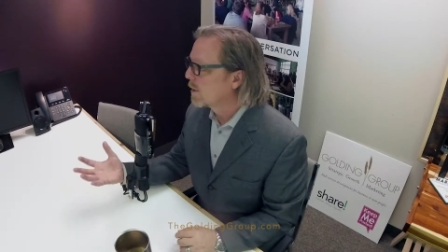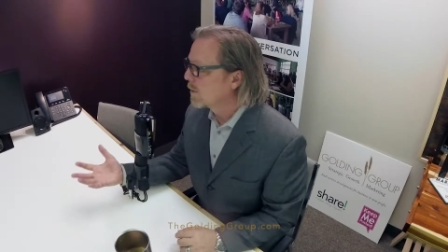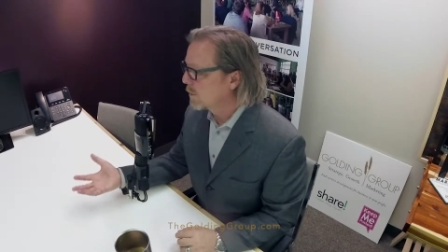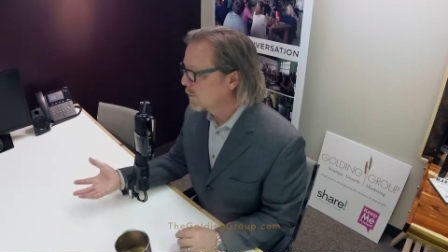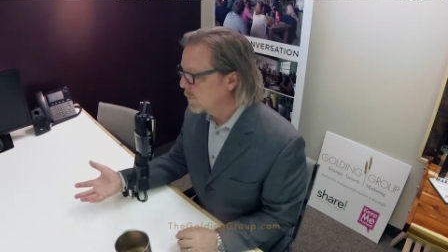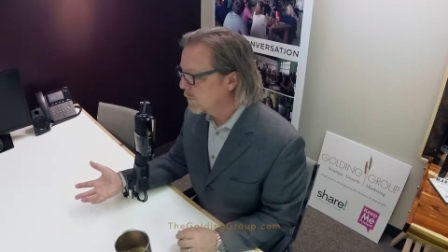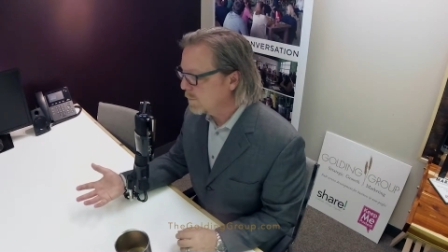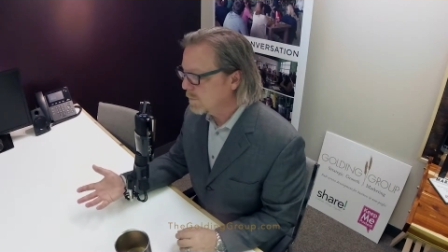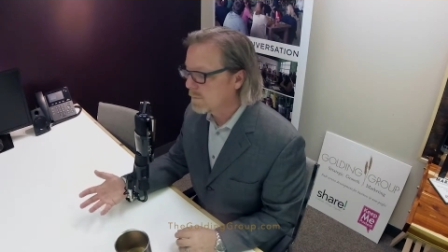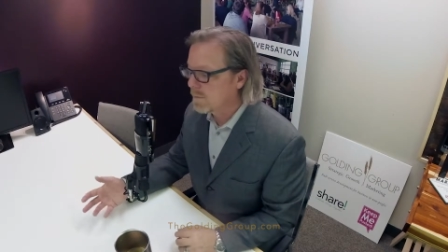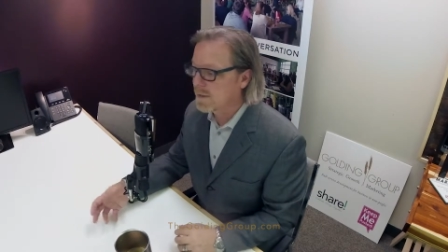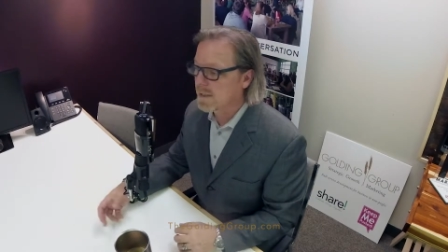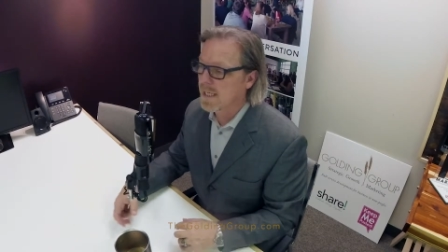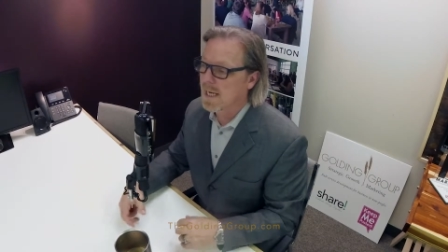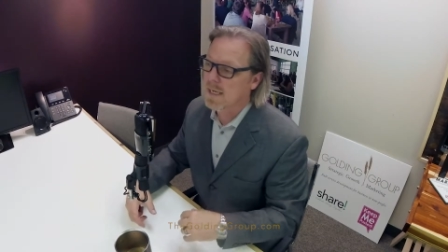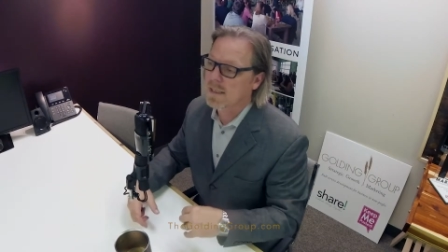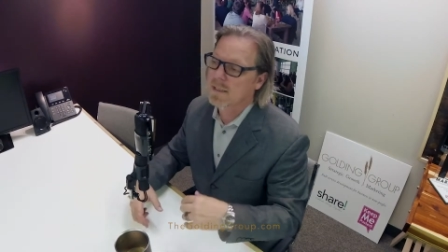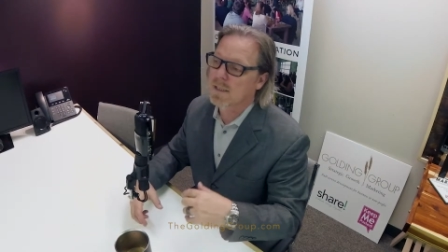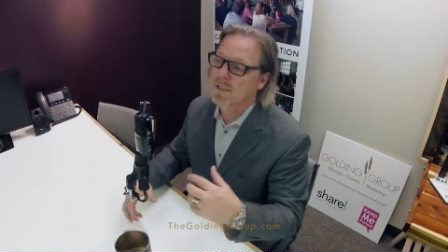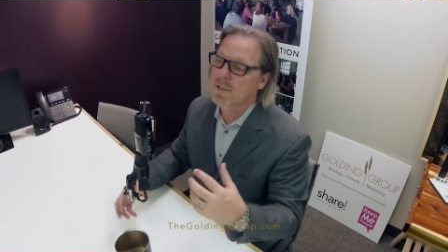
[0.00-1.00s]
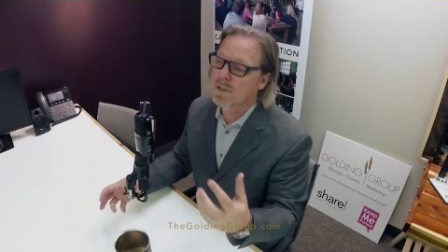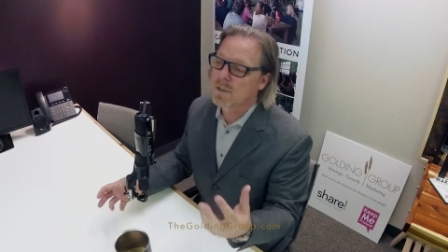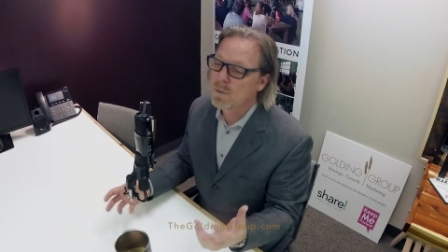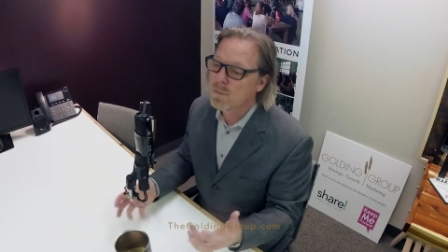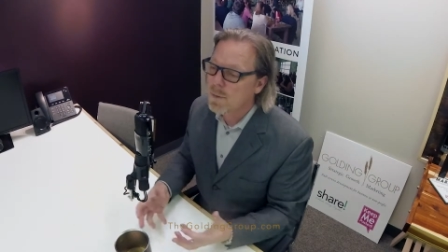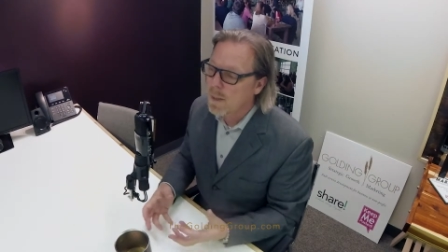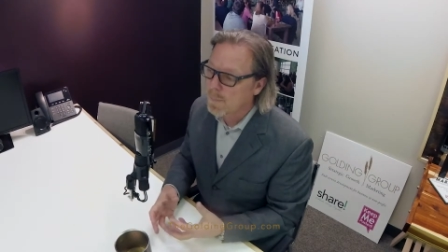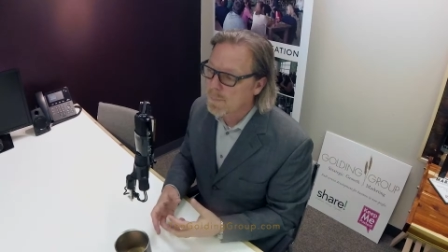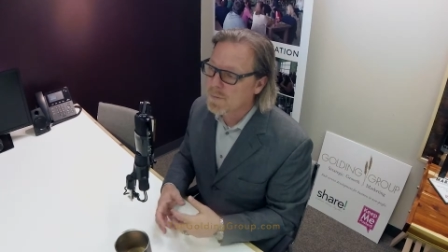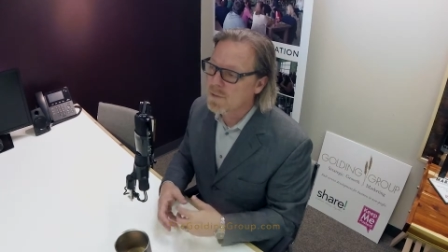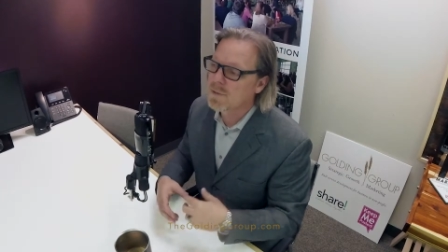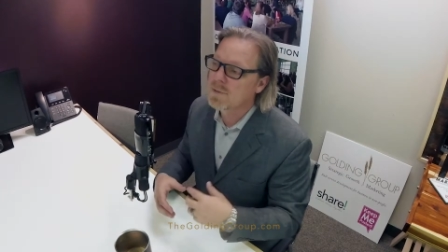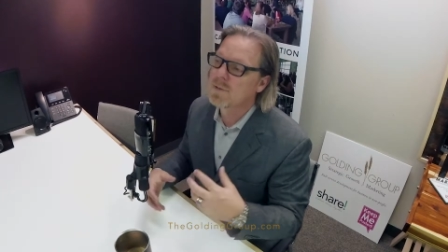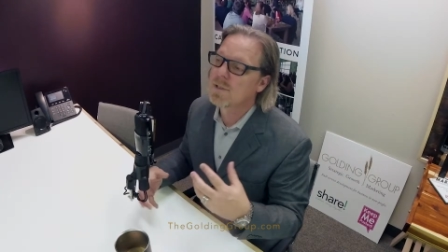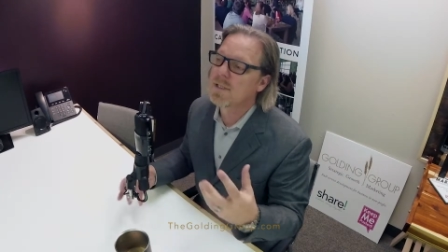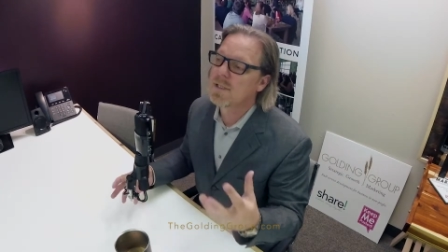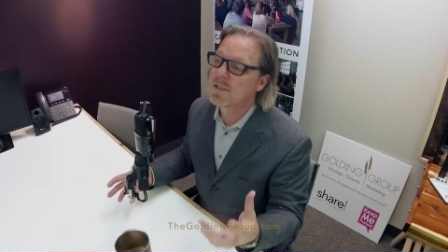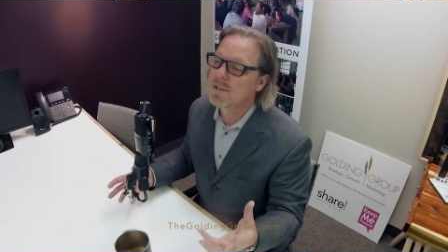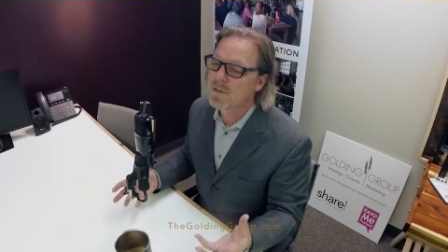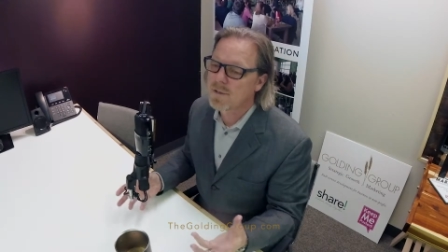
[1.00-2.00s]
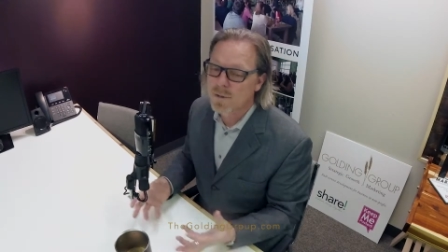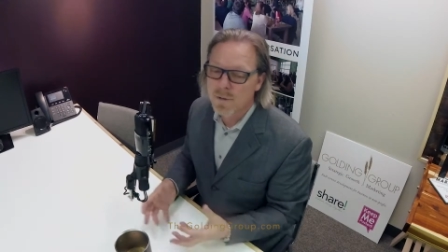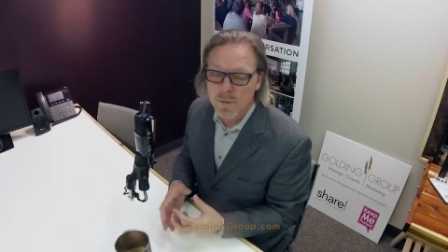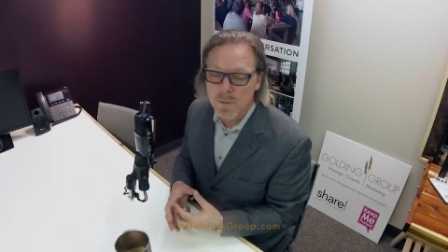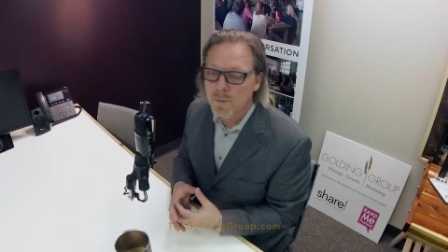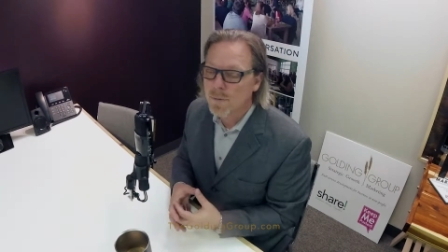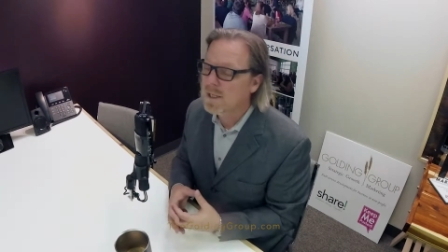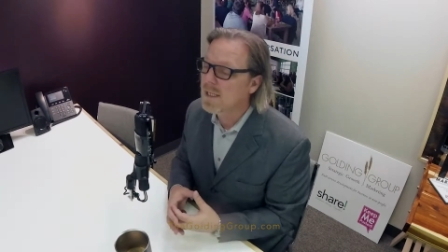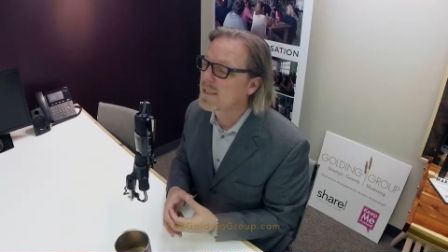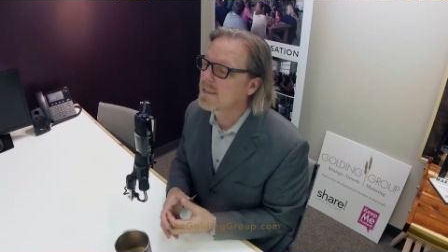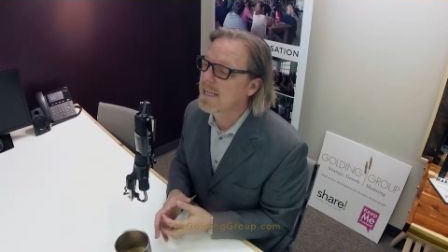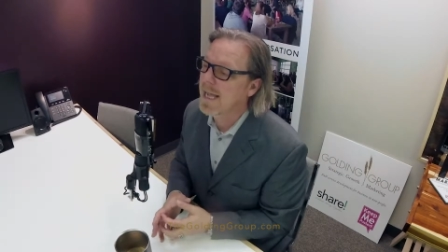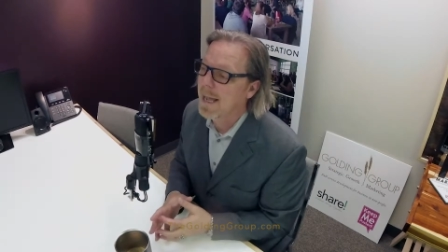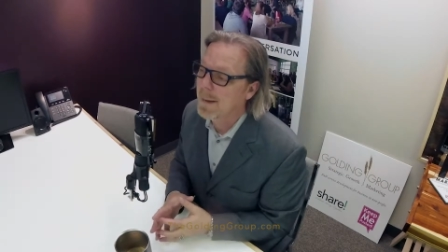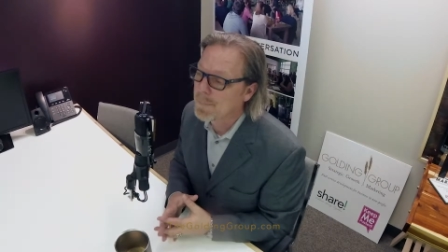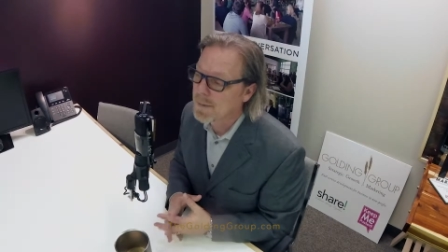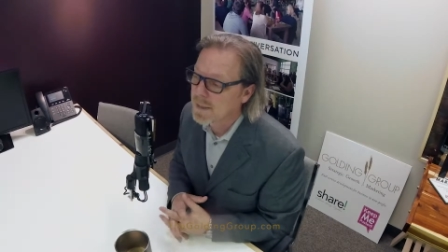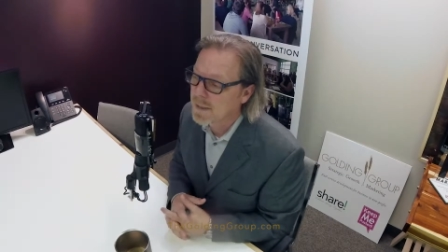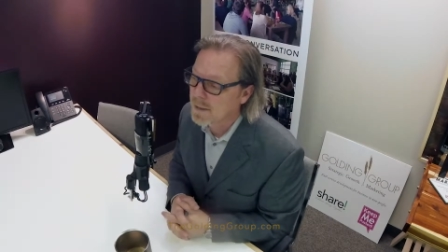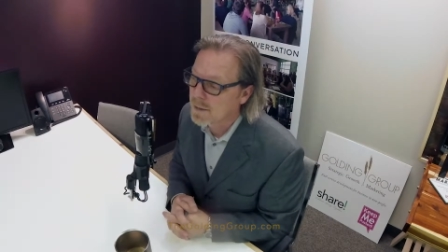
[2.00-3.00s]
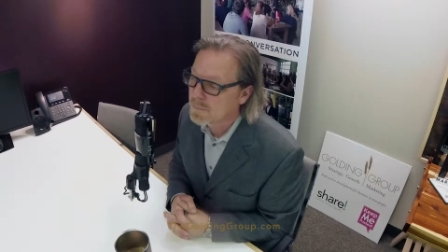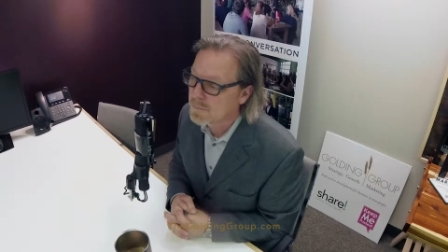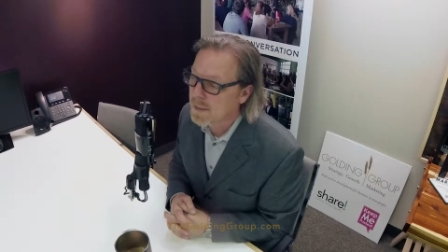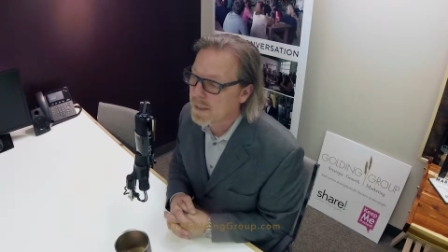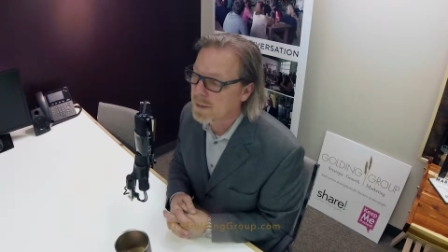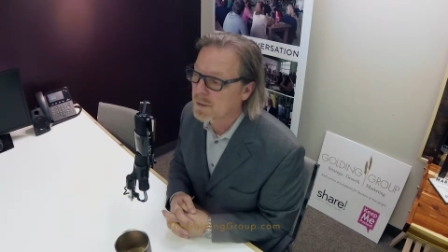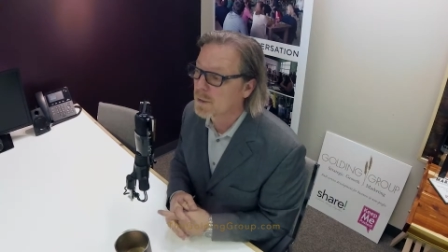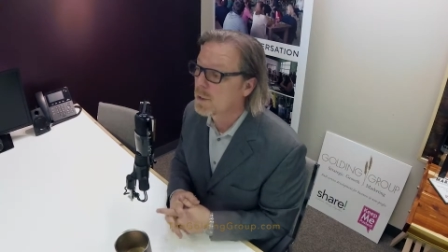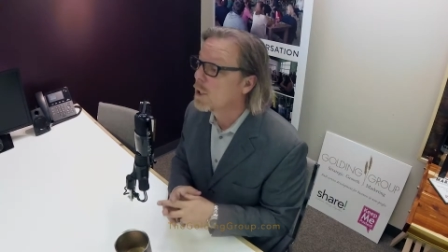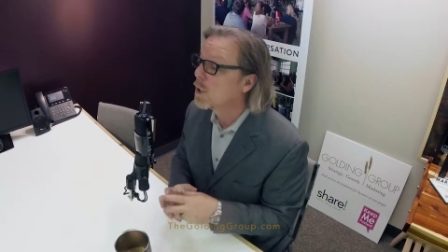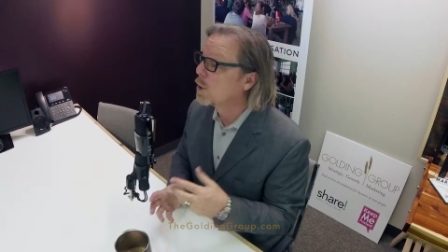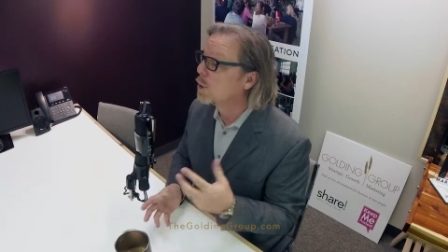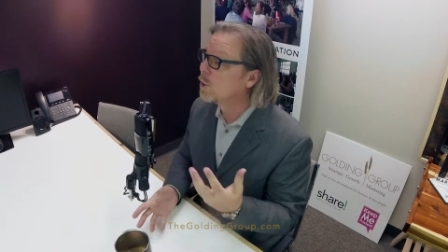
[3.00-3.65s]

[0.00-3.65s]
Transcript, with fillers: new tactics, new opportunities, new things happening on a regular,